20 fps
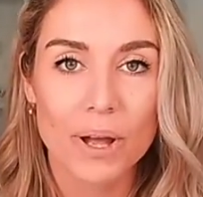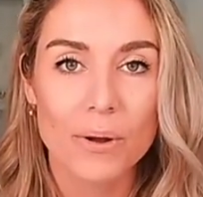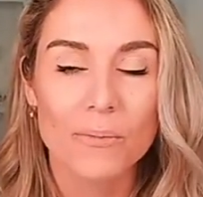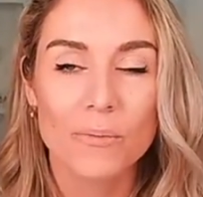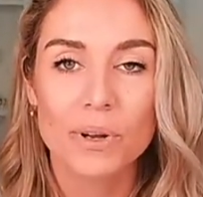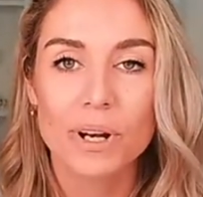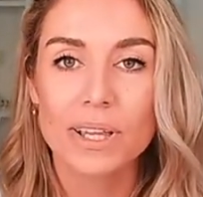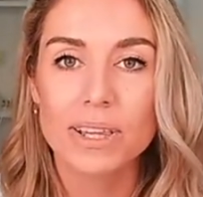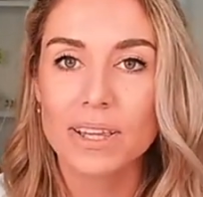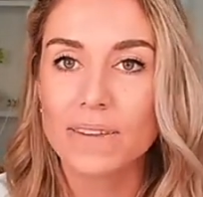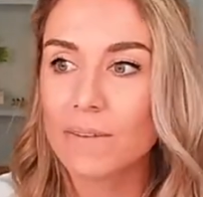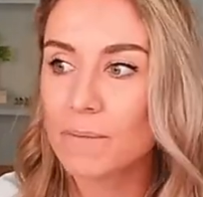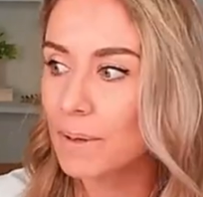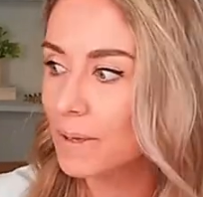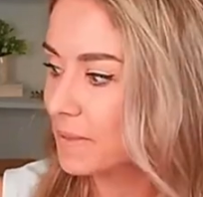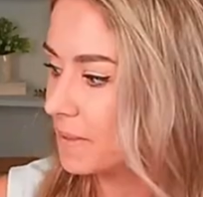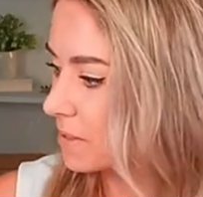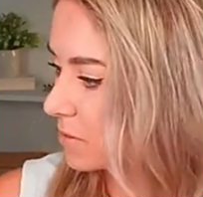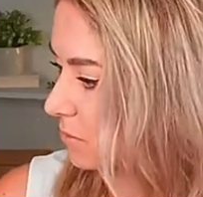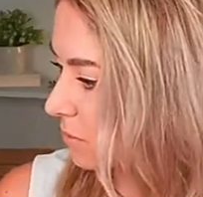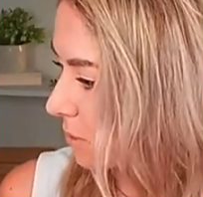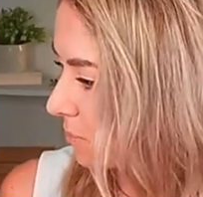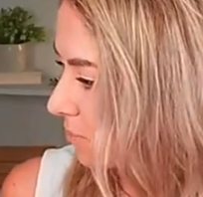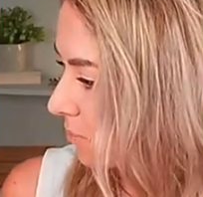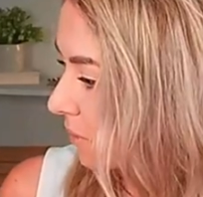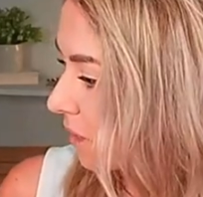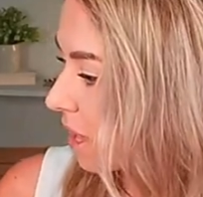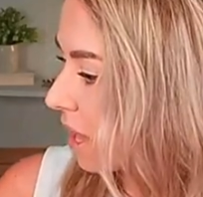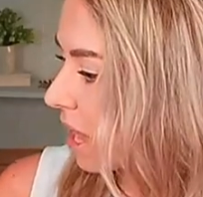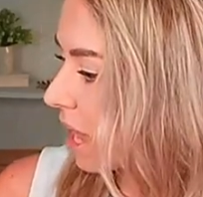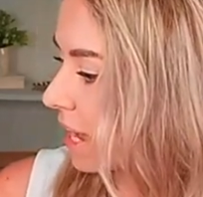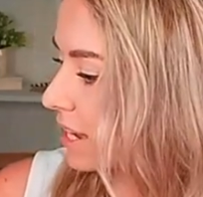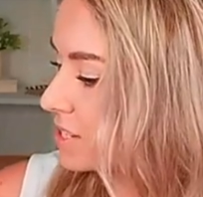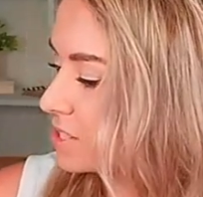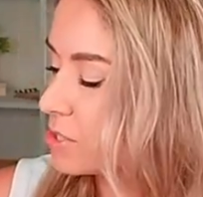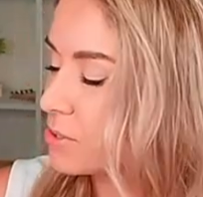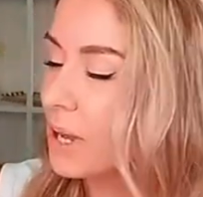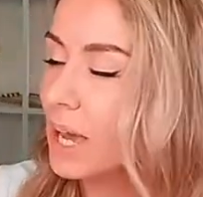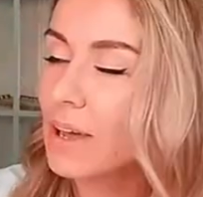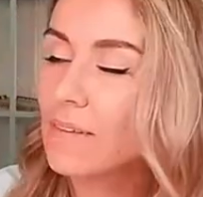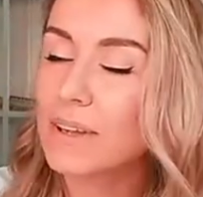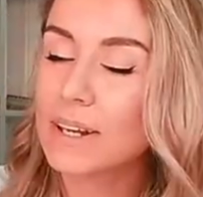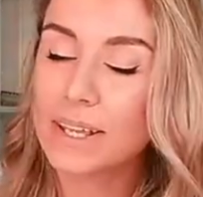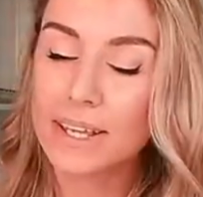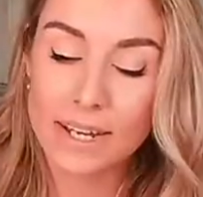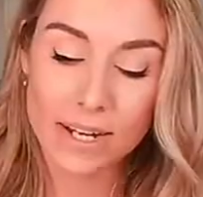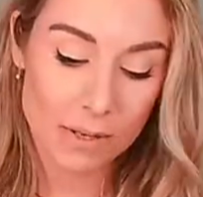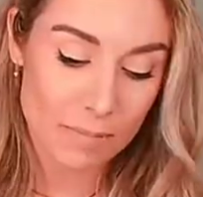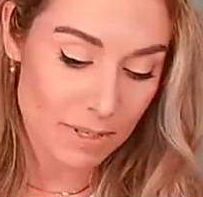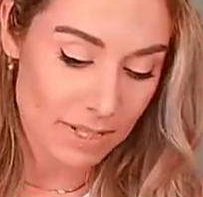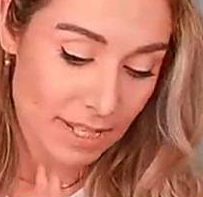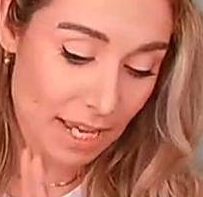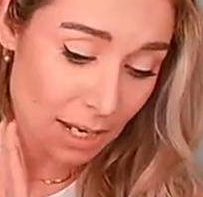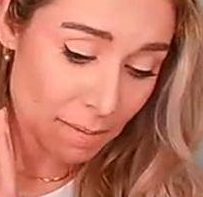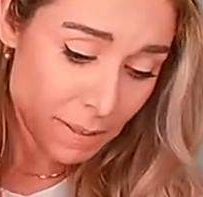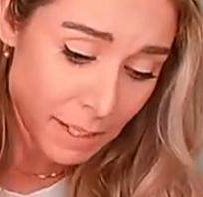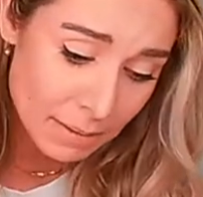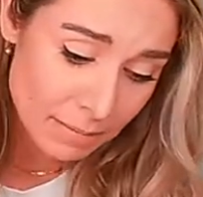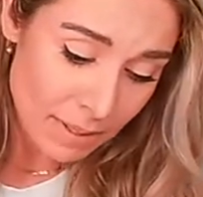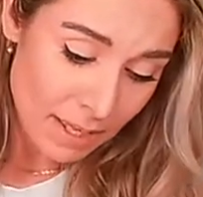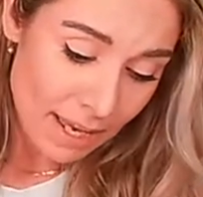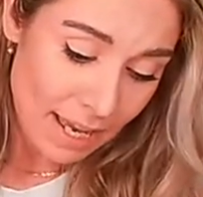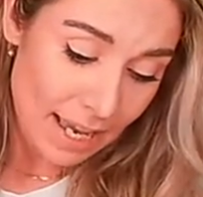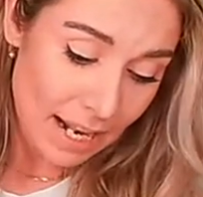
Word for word: And what I love about this one, I do have it here beside me,